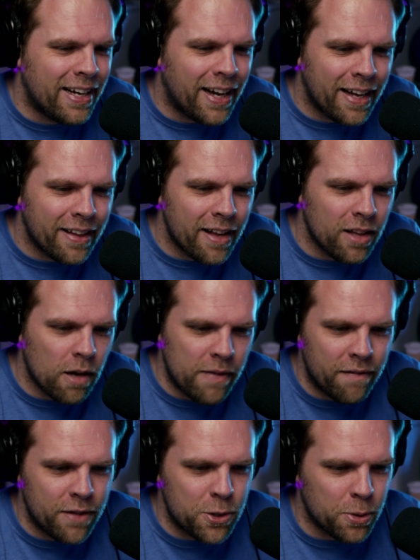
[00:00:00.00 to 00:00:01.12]
I love
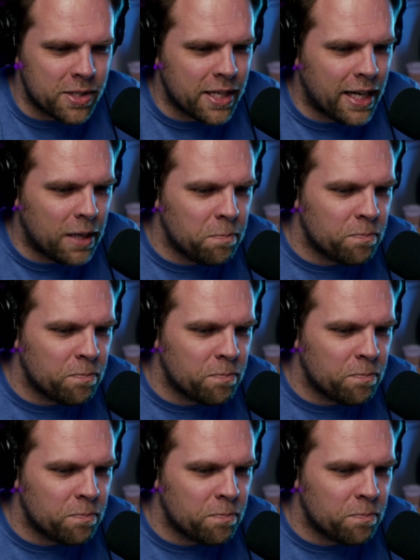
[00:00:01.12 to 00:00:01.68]
that visual style.